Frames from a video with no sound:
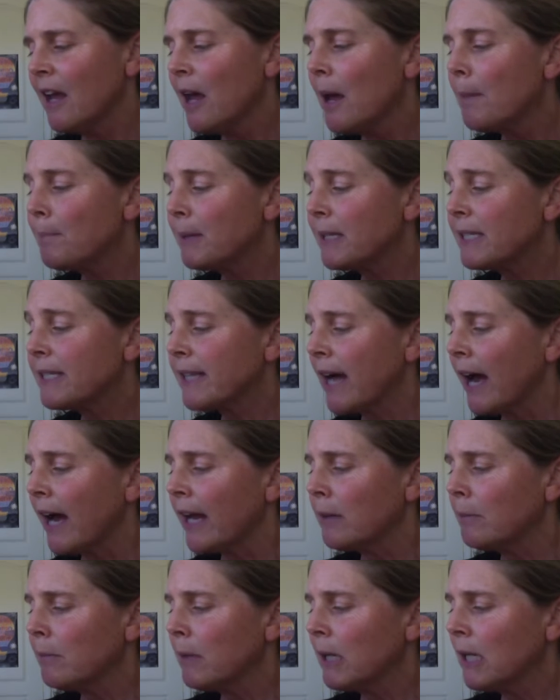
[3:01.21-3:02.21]

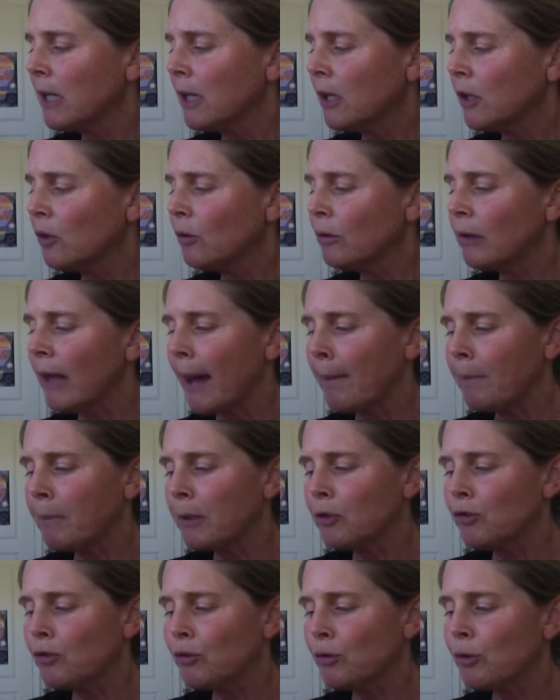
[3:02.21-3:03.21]
Beside me, Eulapi
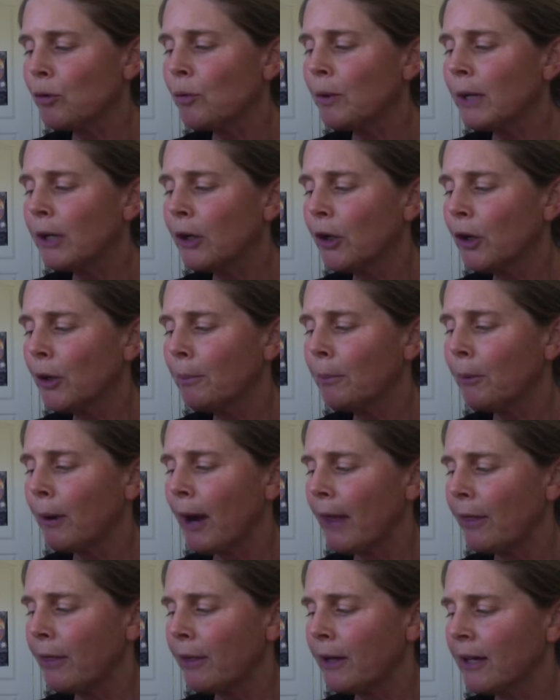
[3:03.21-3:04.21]
drew in her
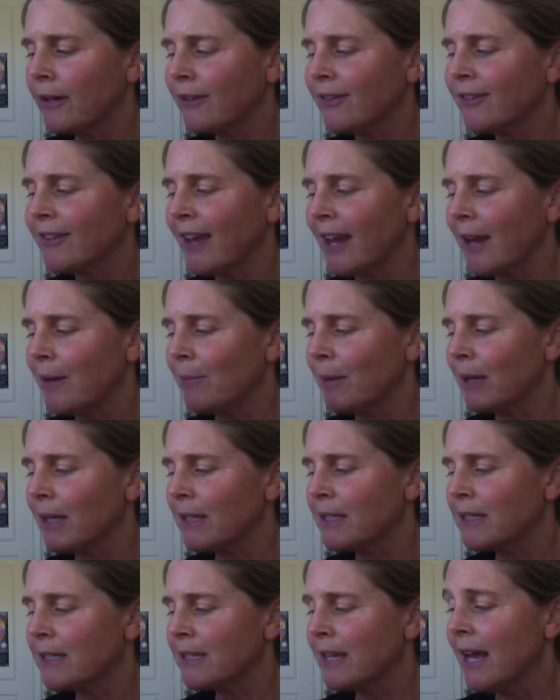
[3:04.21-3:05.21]
breath in excitement,